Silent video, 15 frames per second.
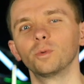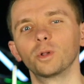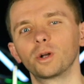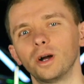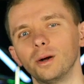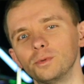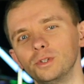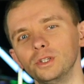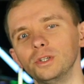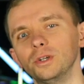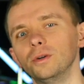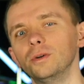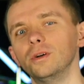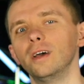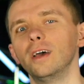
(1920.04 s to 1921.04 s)
will come to
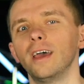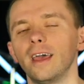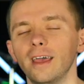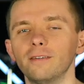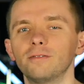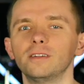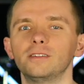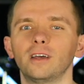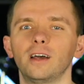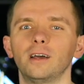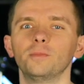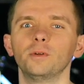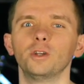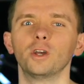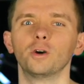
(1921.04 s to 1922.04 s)
you every
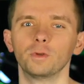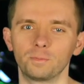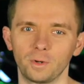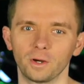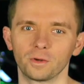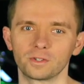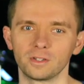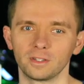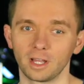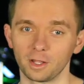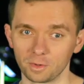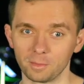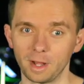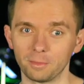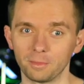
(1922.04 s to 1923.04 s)
time we post it.
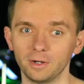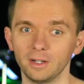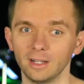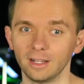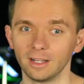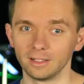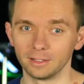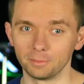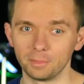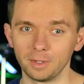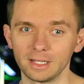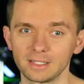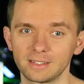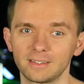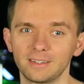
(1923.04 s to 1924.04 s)
And remember, the
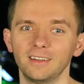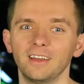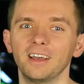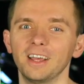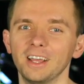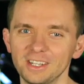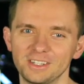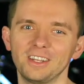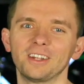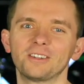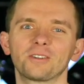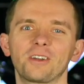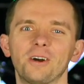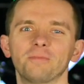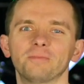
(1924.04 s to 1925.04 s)
best is yet
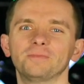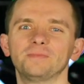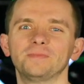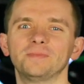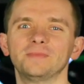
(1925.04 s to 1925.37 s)
to come.